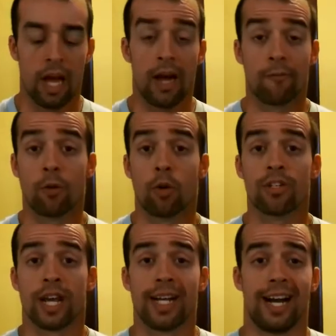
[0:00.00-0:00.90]
Of
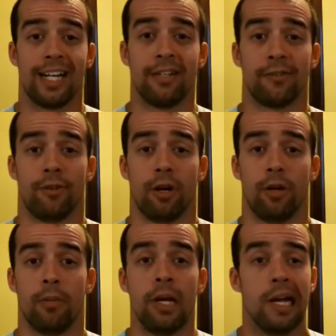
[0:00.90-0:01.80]
course, I got it
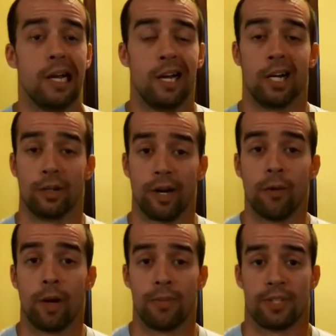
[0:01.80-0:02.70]
from a
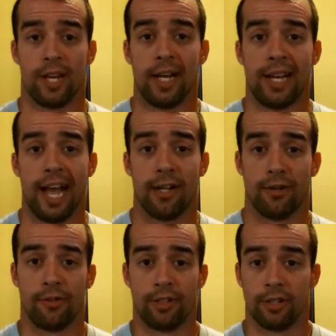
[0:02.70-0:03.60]
great website,
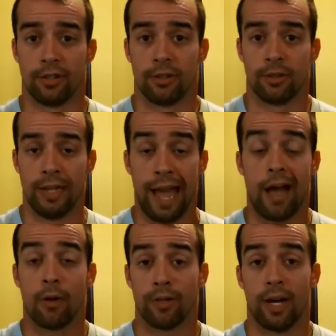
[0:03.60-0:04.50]

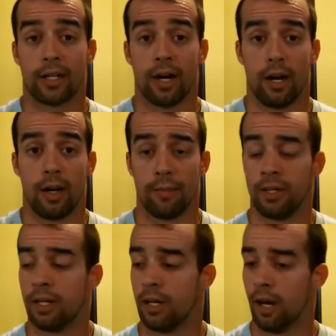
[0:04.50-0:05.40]

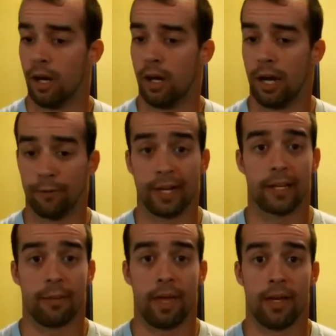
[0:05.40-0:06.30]
adrafinilnow.com. I
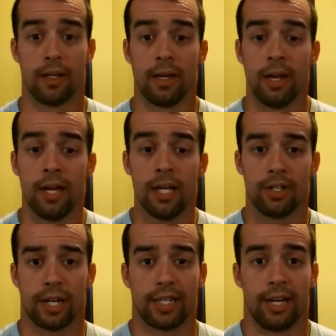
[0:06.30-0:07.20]
recommend
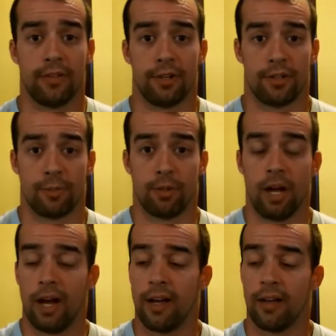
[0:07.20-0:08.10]
checking out their
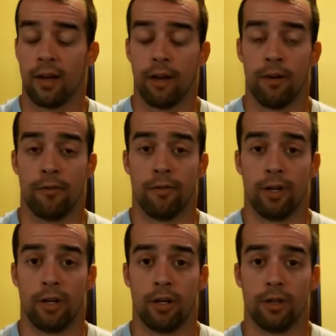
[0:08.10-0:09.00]
supply of
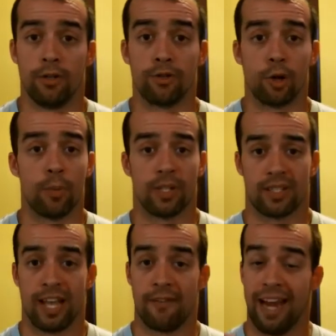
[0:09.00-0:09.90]

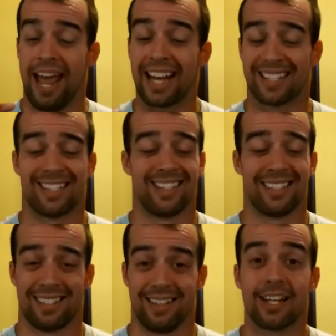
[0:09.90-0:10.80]
nootropics. They have an
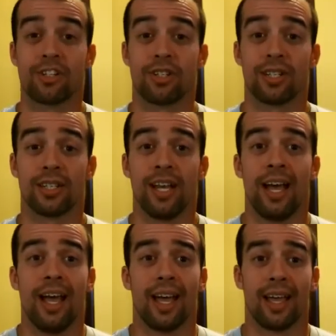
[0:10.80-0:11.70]
excellent selection,
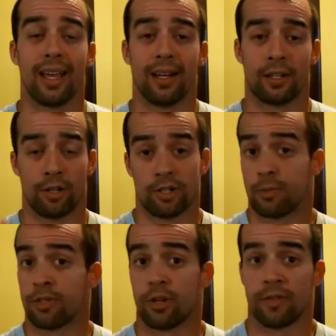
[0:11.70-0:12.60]
and
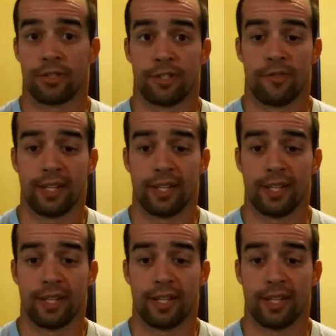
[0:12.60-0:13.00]
customer service is